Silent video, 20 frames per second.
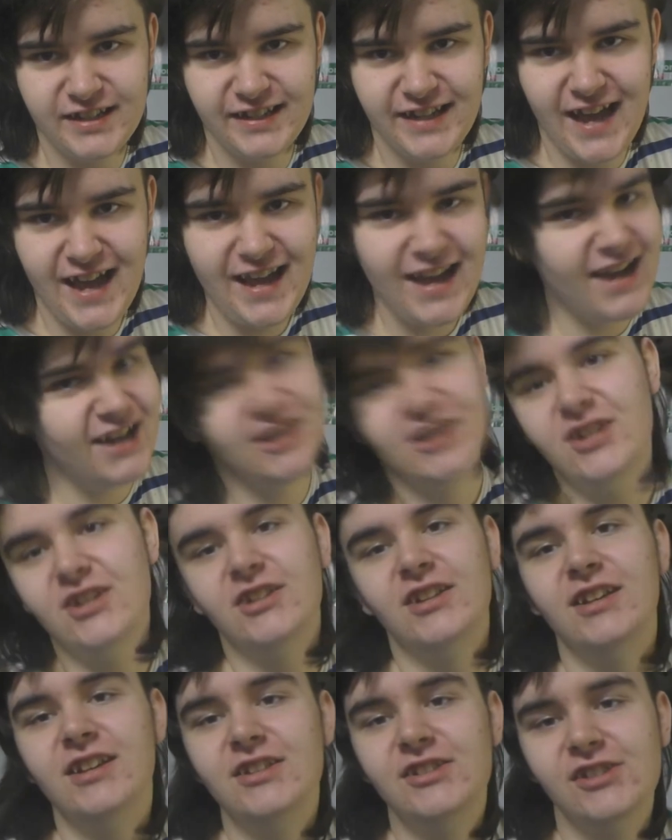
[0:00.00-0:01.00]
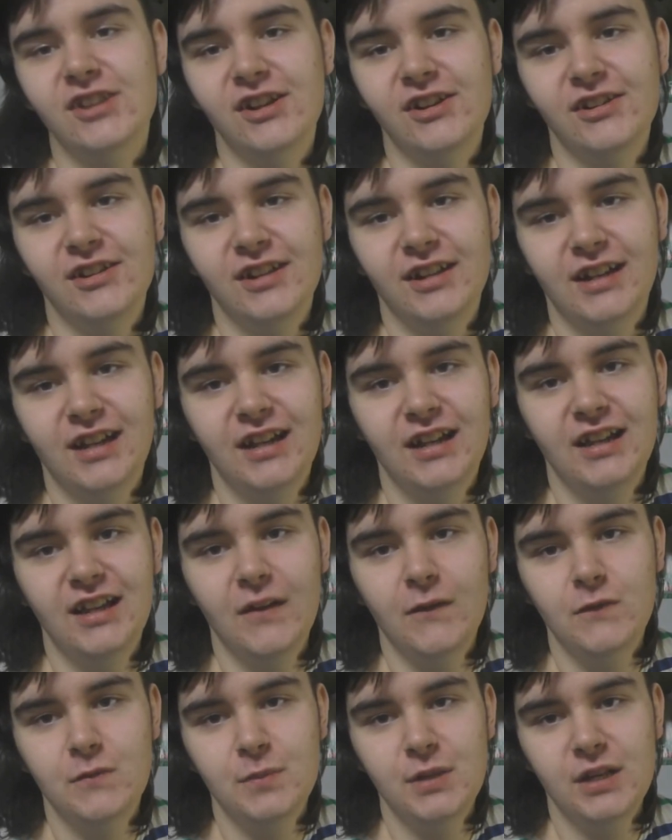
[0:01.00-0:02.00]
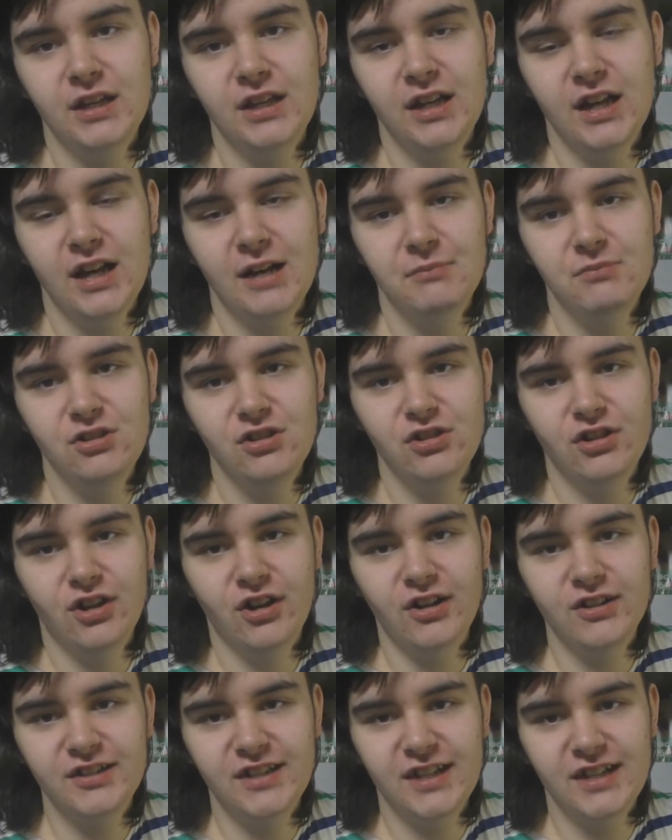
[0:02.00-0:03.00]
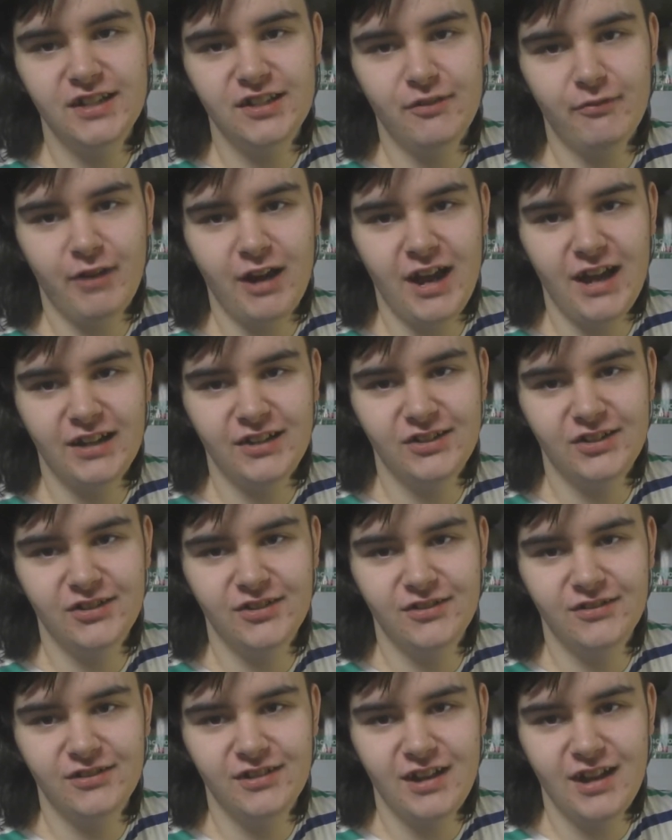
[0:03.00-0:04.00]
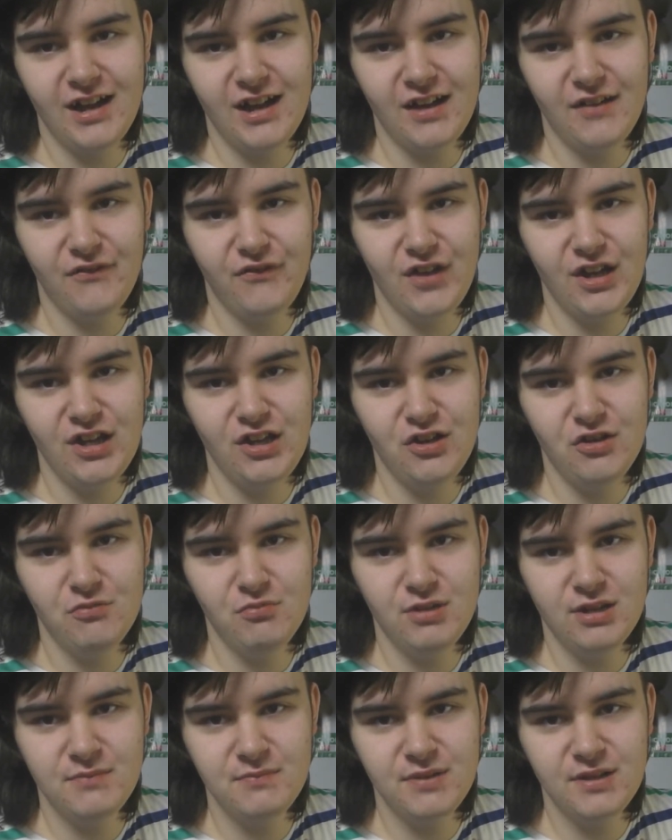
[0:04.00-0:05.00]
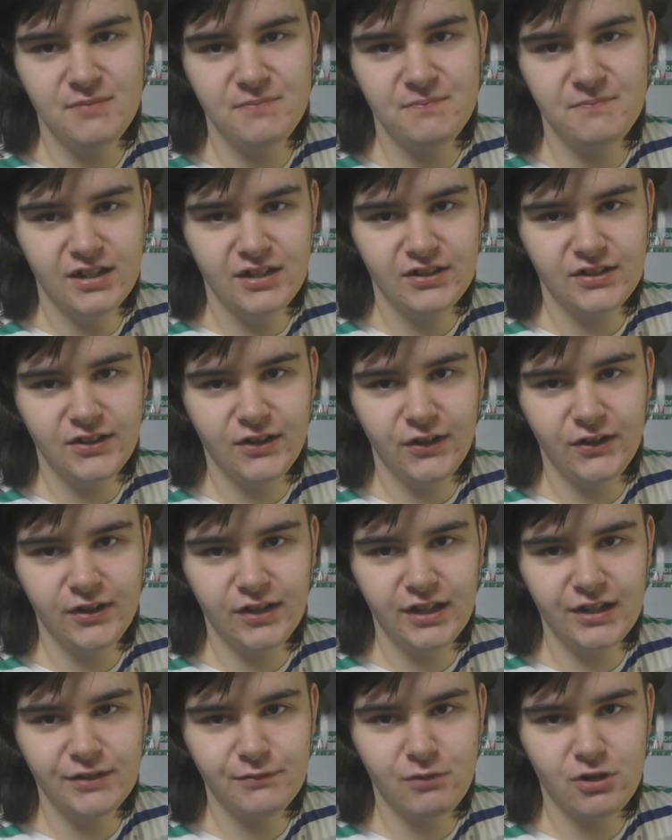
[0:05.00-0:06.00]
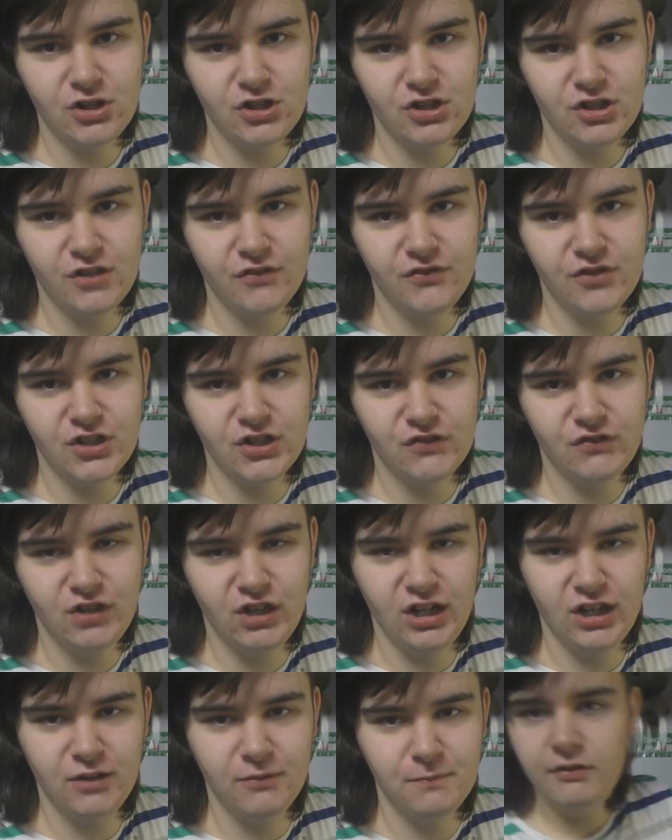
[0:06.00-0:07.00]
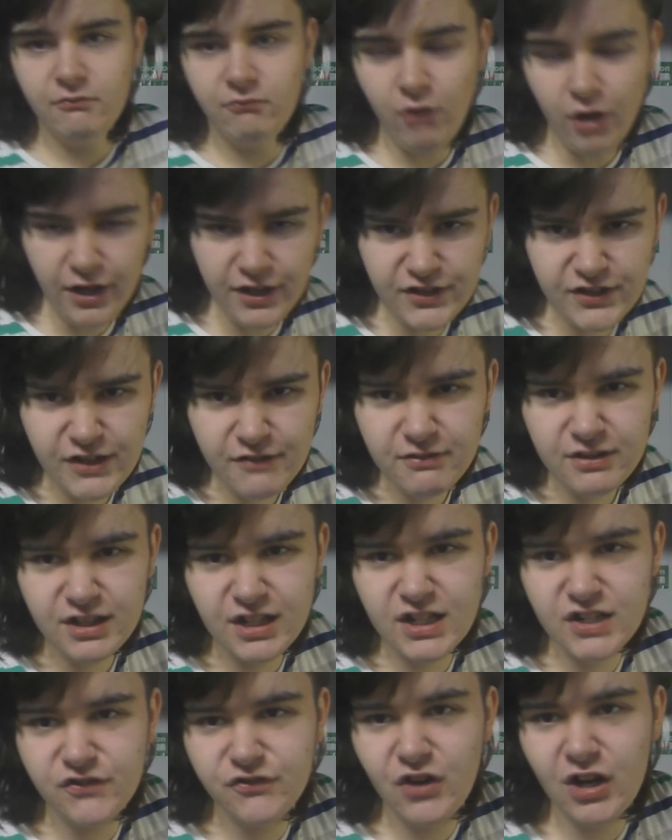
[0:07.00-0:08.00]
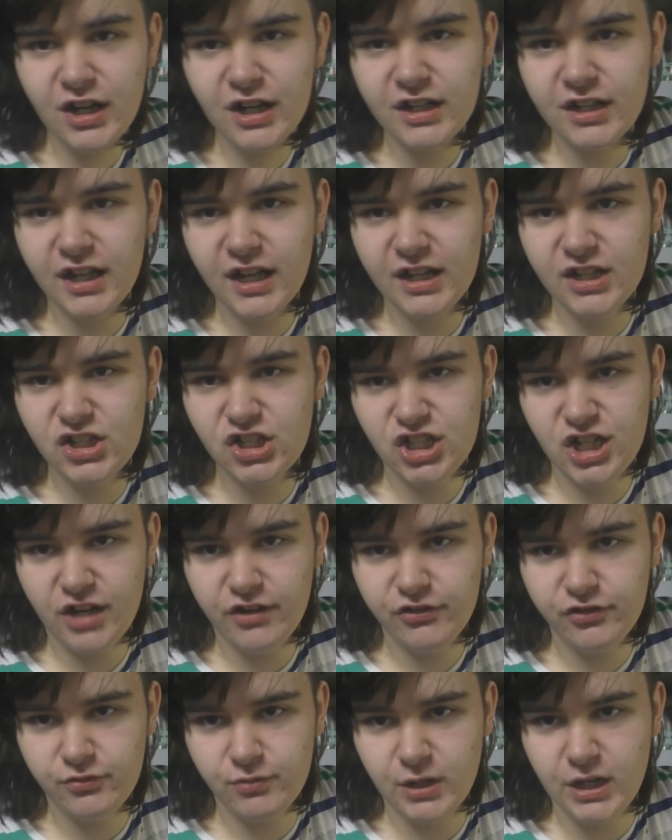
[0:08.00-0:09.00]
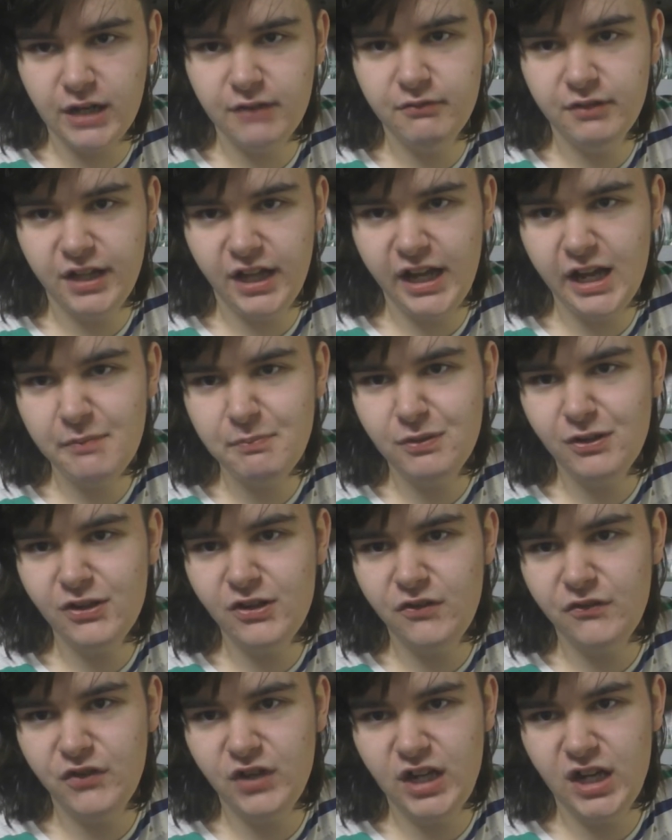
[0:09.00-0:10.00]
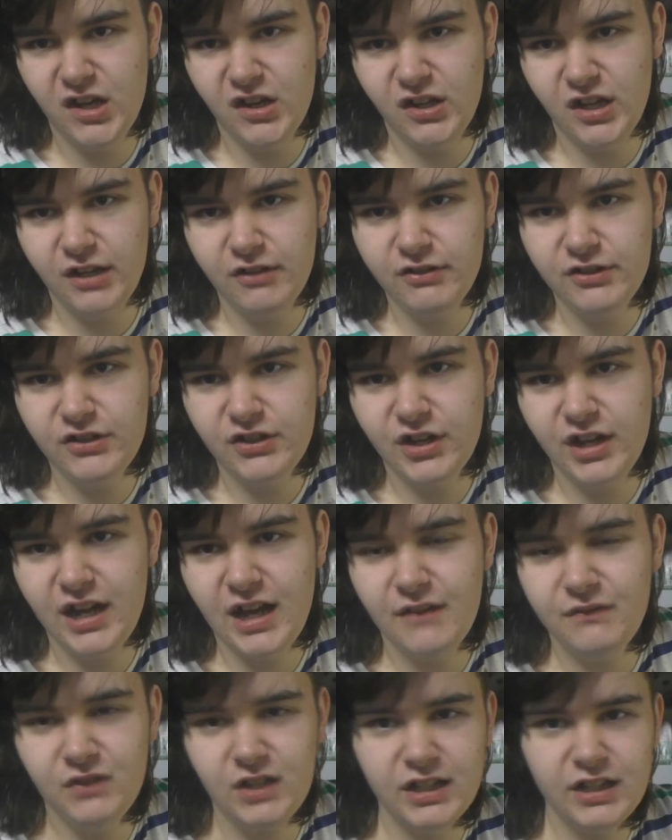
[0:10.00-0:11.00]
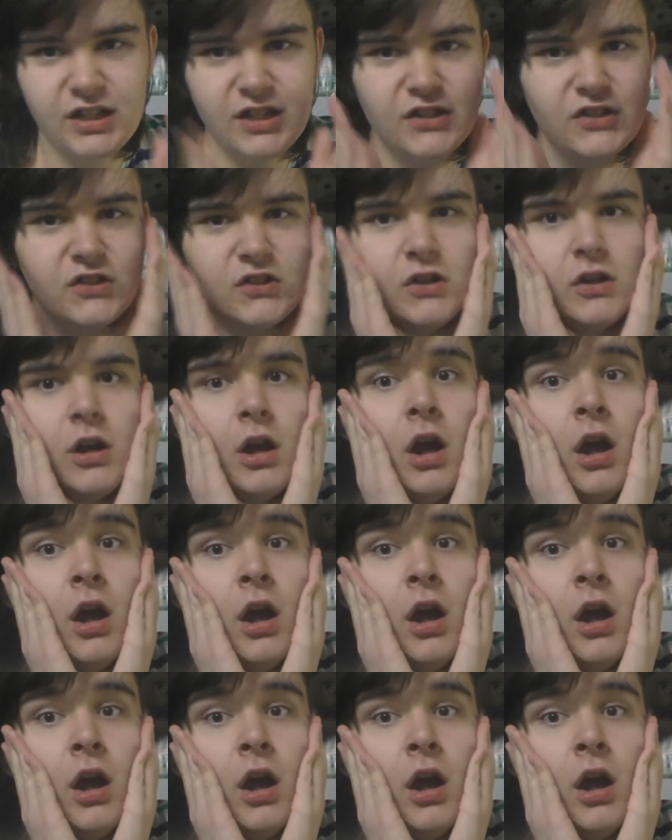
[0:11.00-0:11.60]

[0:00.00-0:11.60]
today actually, so it gives me new content to react to. Thank you, Blimpy. So let's watch the first video. What is it with these fucking kids channels, right? When they upload a video, they always gotta have like this